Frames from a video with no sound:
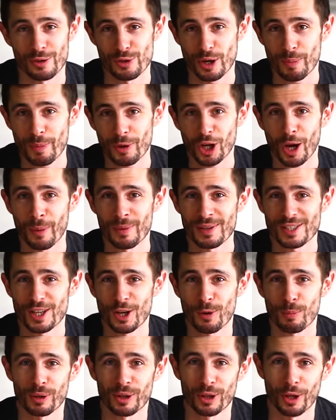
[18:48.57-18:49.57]
Drop a comment
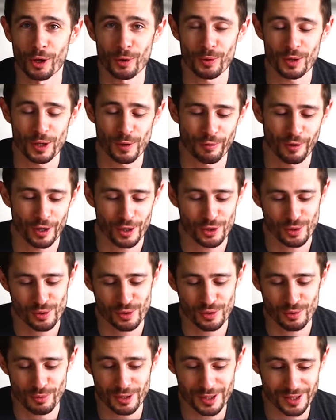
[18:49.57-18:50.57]
down below if I
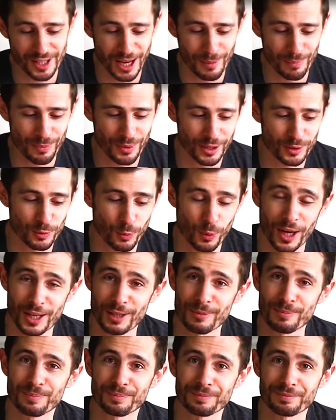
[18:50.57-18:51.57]
should rescape that
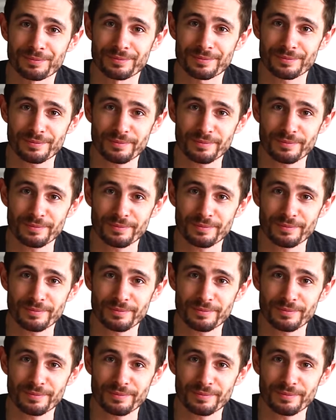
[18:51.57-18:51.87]
one